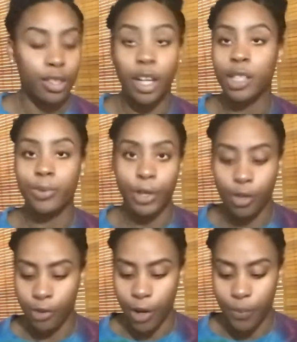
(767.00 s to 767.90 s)
ducks were in
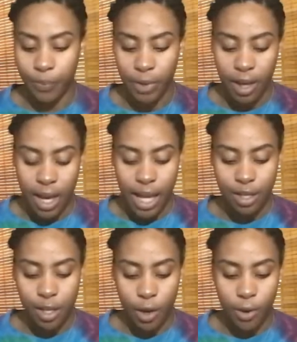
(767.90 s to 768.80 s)
a row.
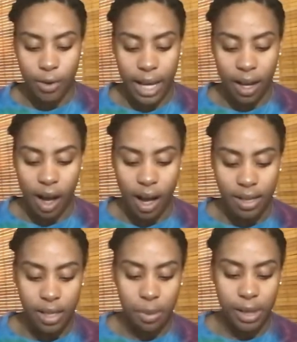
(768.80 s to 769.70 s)
And so that
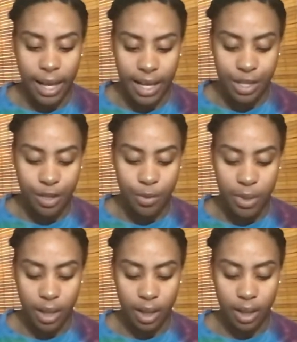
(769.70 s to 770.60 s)
caused the plan to
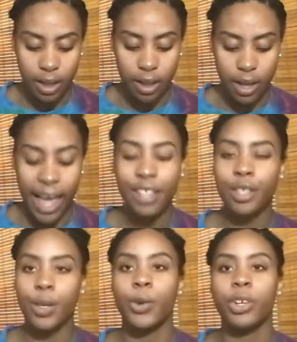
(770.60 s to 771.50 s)
be
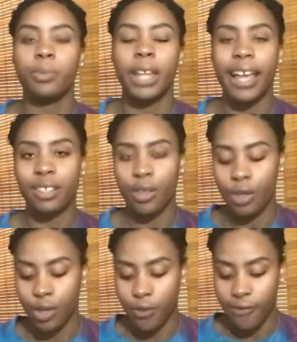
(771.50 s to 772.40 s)
executed, but
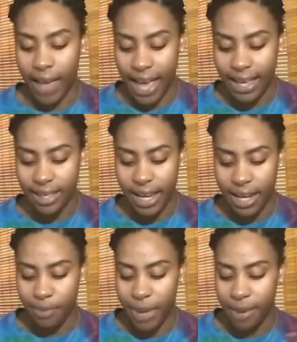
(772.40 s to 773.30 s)
executed too fast,
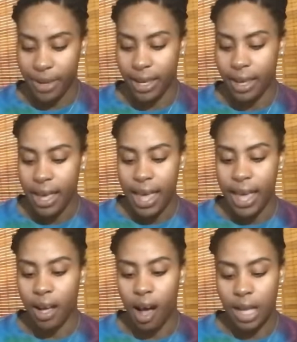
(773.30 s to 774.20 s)
and maybe
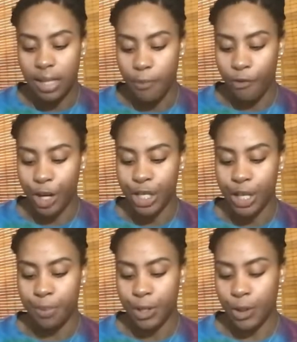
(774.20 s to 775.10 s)
it caused some
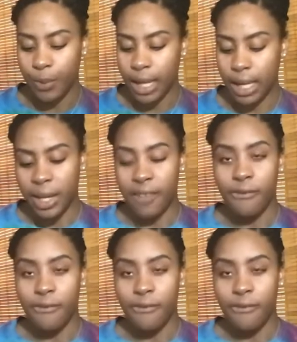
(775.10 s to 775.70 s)
friction between